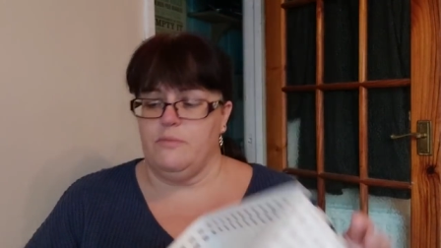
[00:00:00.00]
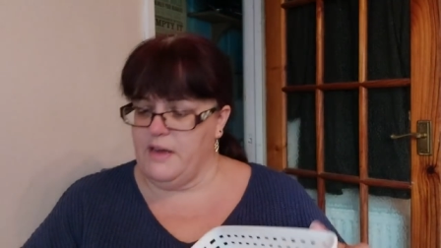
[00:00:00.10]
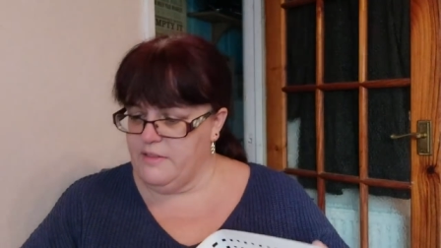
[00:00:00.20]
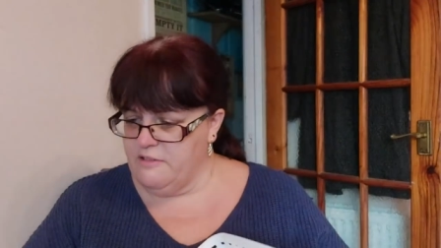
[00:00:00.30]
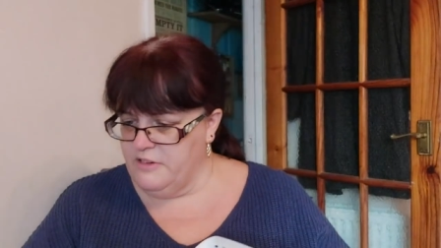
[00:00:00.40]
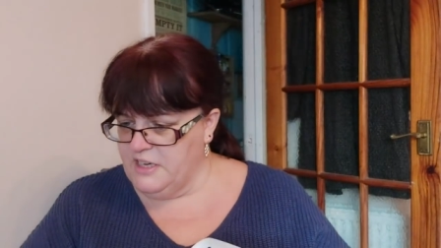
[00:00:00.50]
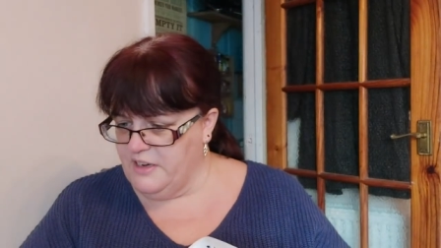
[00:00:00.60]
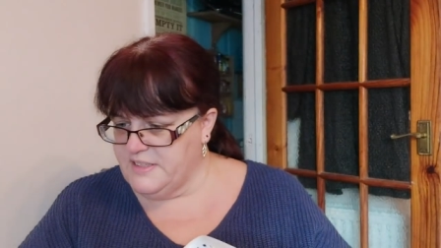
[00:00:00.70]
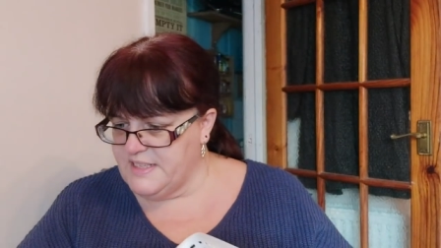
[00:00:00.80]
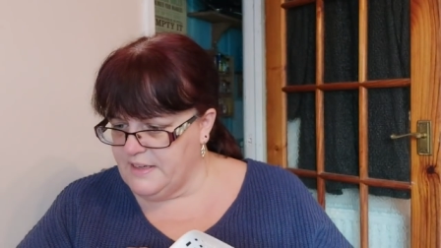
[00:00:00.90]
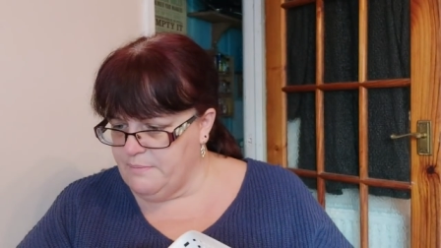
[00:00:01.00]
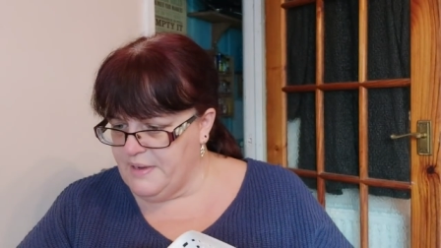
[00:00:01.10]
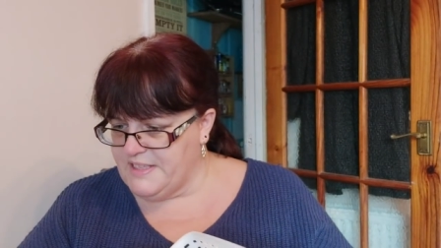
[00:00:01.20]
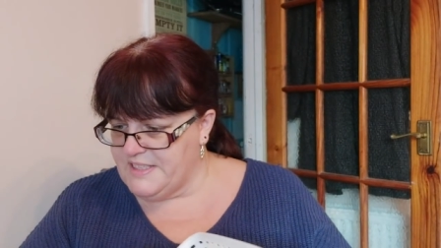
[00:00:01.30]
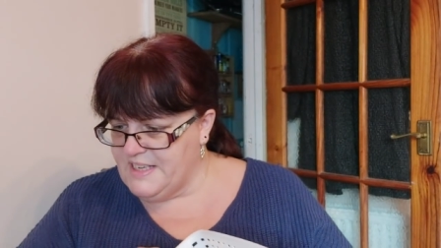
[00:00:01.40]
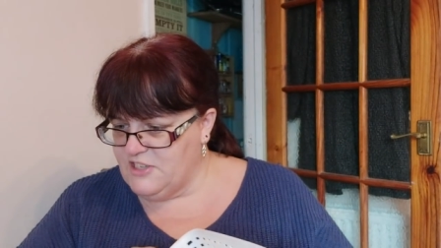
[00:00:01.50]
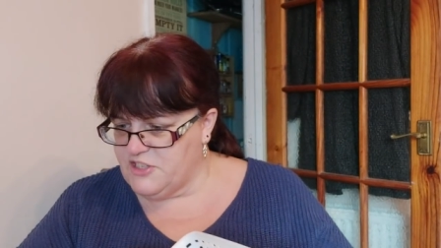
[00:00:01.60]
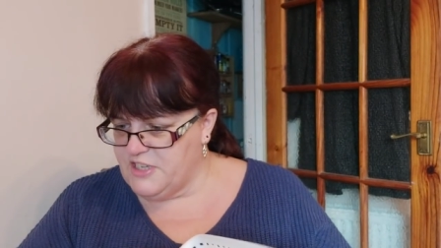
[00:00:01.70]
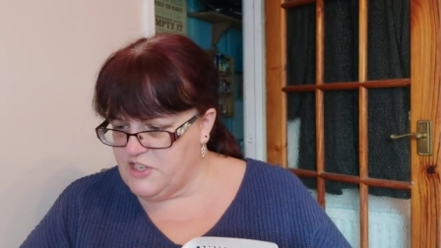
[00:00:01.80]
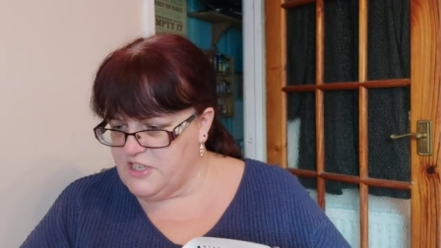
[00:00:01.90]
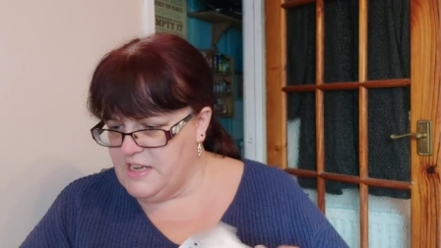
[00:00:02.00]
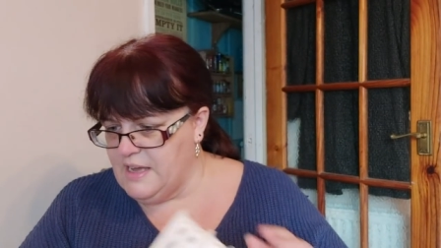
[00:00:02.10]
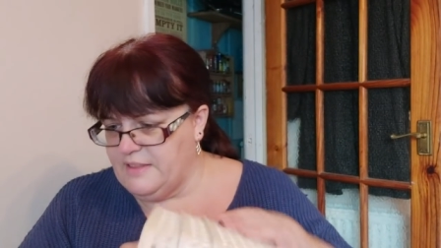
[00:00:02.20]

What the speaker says: now. They're only 99 pence each, said she,